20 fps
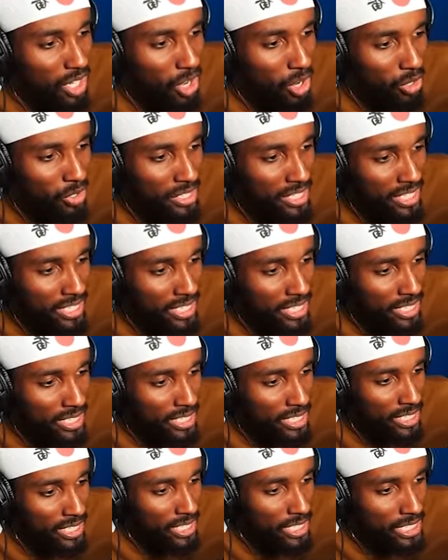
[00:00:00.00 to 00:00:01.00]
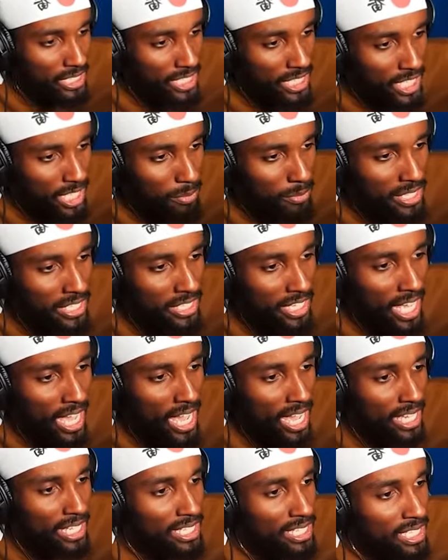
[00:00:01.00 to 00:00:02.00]
Oh, yeah. Give me
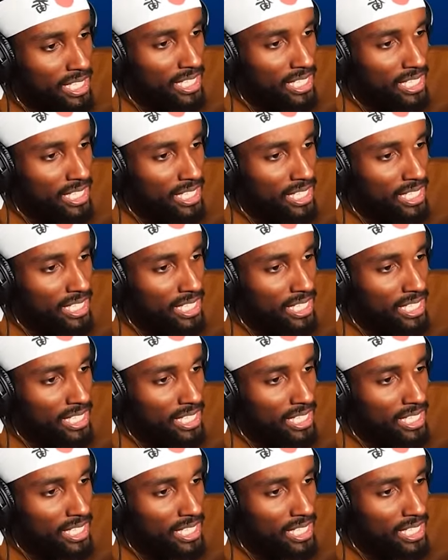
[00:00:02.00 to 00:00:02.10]
that.